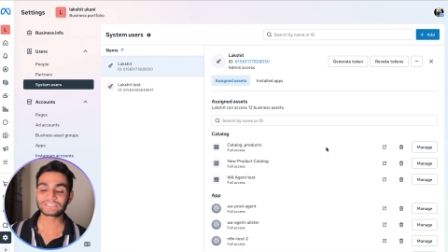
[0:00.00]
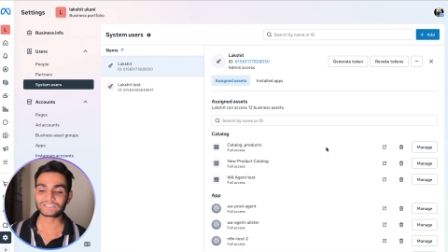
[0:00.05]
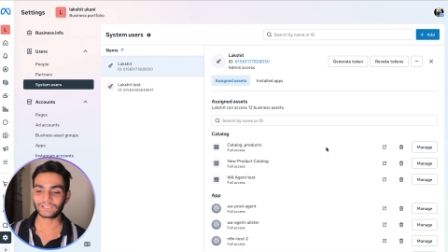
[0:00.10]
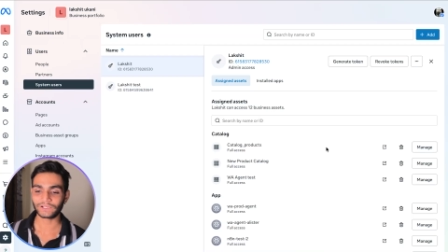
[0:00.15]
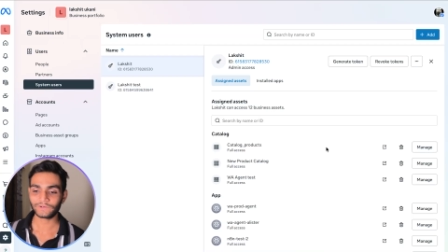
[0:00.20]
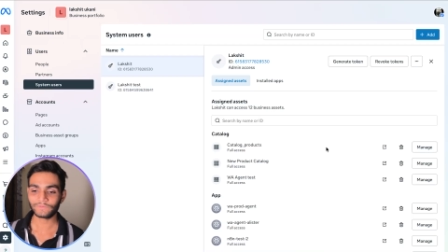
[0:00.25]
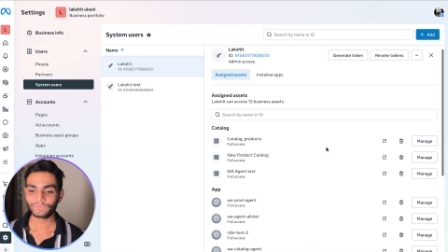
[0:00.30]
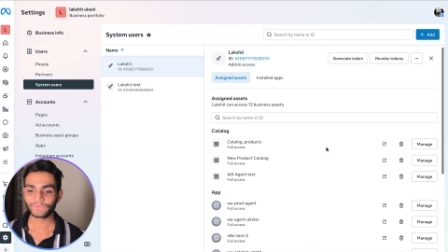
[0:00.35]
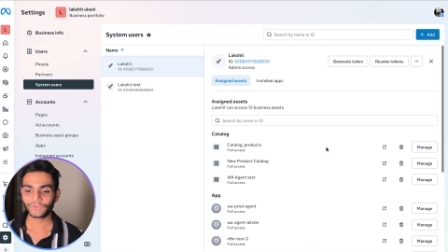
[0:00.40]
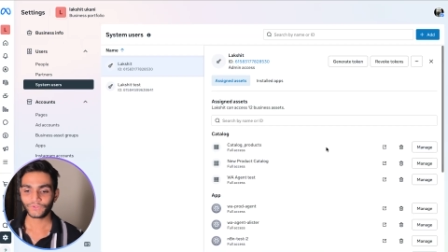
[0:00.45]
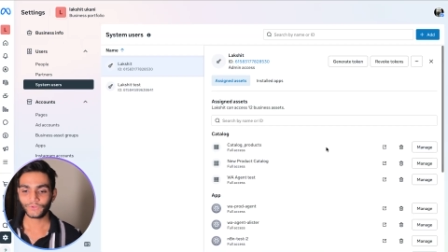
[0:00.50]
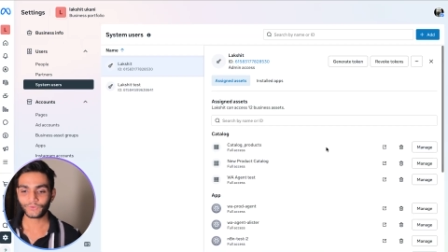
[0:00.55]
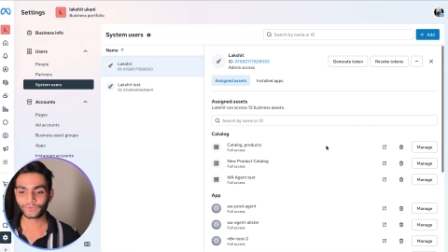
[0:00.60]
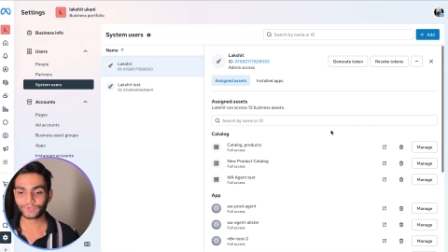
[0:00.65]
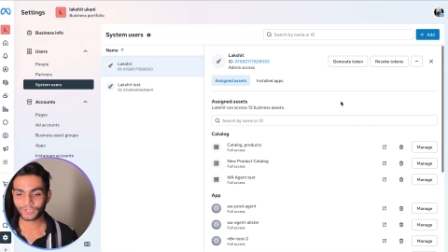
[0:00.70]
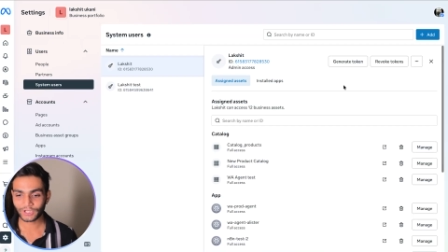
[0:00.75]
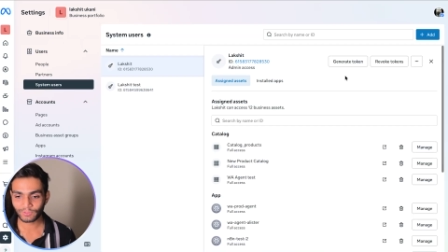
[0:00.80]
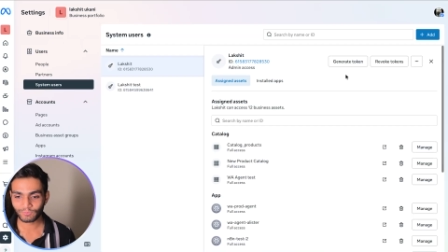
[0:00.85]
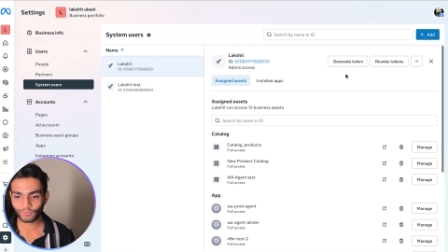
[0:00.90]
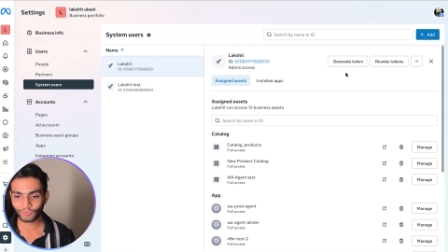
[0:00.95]
done, you can
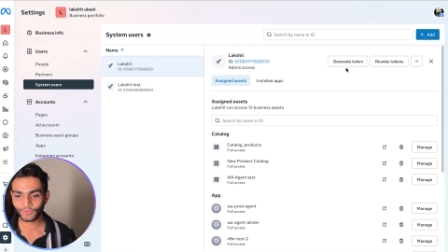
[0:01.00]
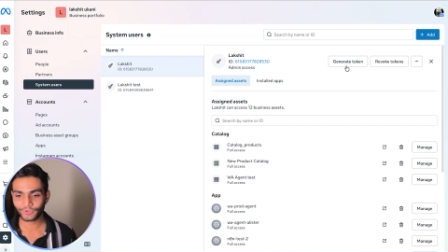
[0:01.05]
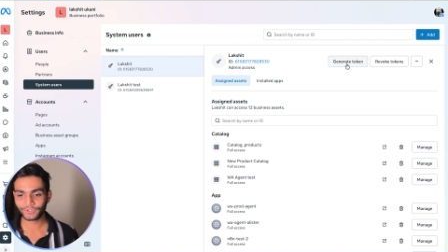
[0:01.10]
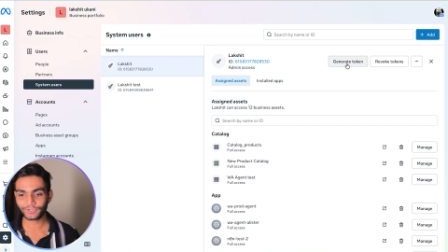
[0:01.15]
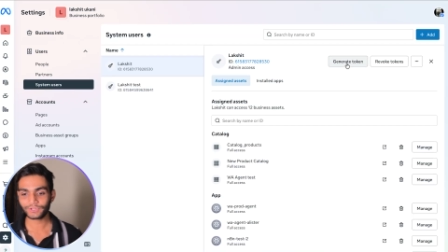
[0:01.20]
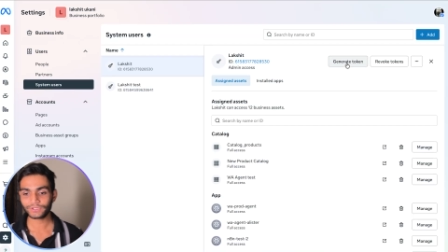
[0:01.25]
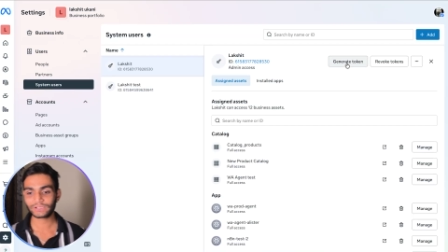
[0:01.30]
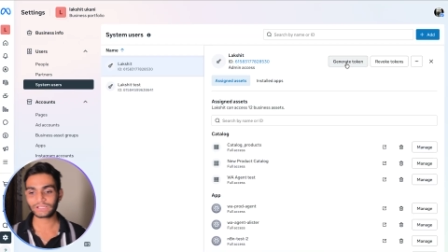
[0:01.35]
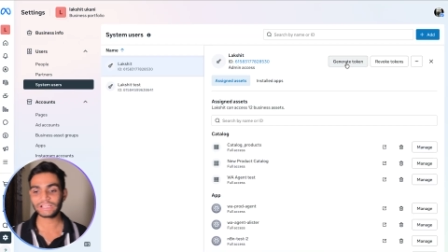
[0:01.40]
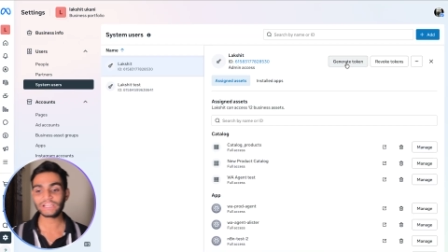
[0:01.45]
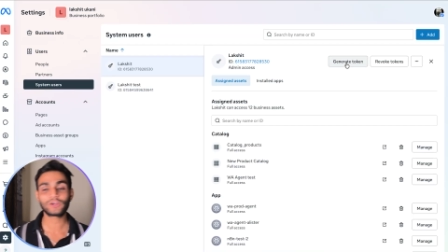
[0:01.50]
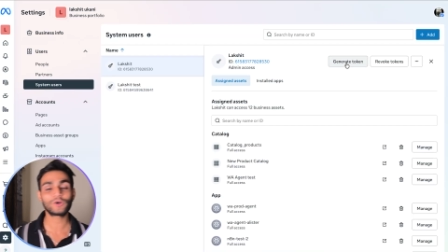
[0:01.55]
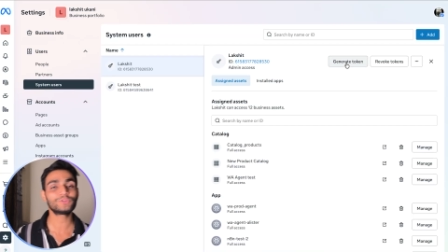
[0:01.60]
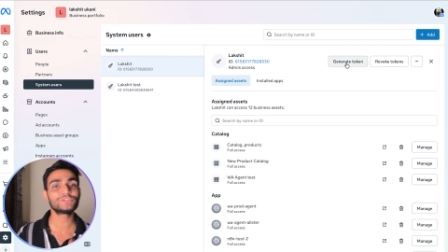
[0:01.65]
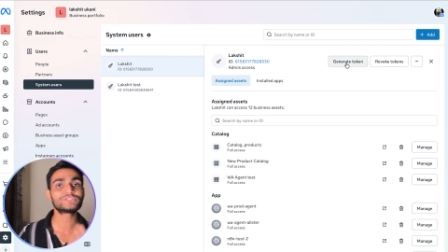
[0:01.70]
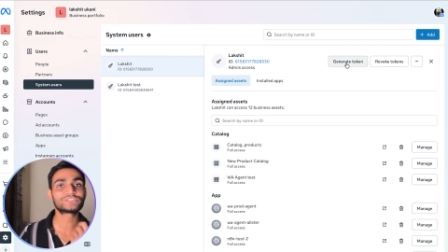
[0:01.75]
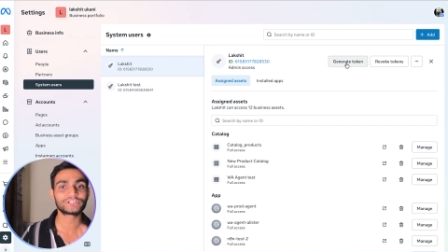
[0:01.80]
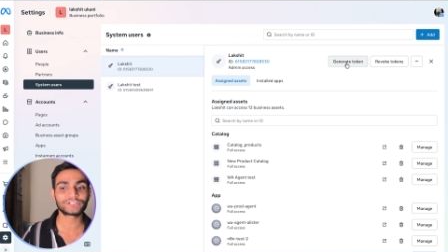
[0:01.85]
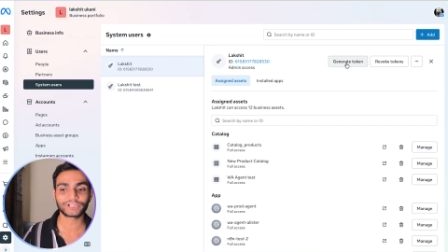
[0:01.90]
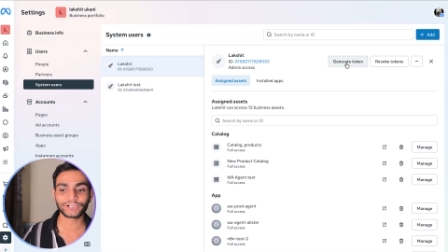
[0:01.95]
come over here, click on
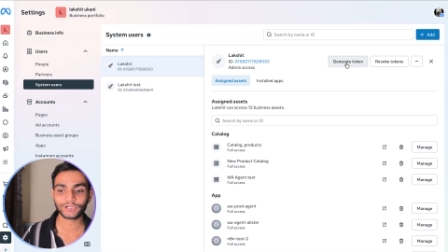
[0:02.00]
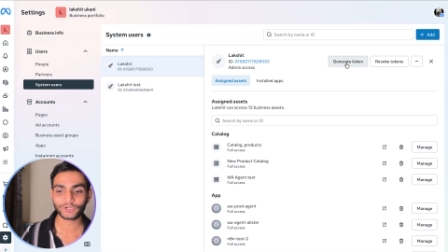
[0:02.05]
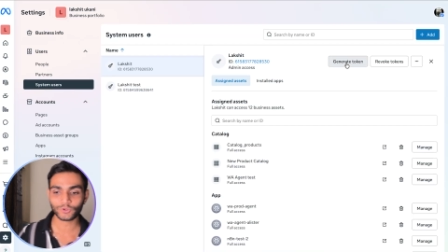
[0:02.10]
the generate